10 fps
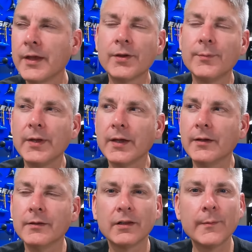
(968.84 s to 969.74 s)
That could be
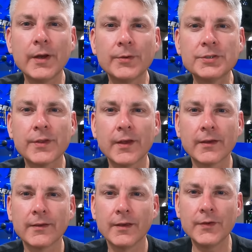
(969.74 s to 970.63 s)
it. Let me know what you
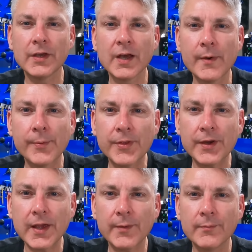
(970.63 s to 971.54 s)
think. If you can come up with a
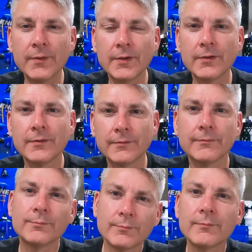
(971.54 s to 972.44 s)
name,
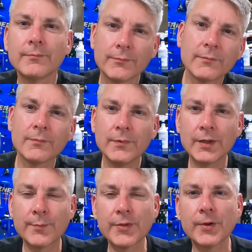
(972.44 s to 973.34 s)
you
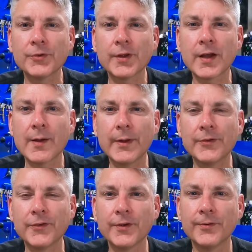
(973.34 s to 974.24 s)
can put those in the
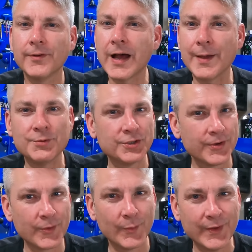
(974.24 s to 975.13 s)
comments too. I'm
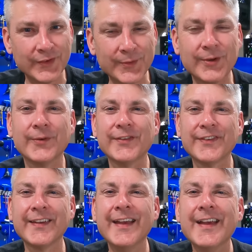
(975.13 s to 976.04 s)
sure there will be some good
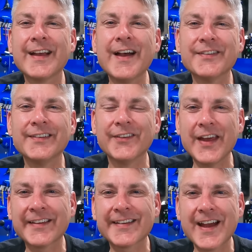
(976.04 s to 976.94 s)
ones. Guys, until
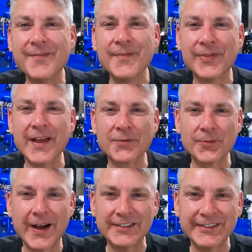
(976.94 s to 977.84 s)
next time, thanks for
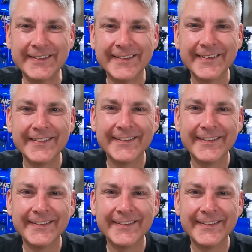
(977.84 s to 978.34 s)
watching.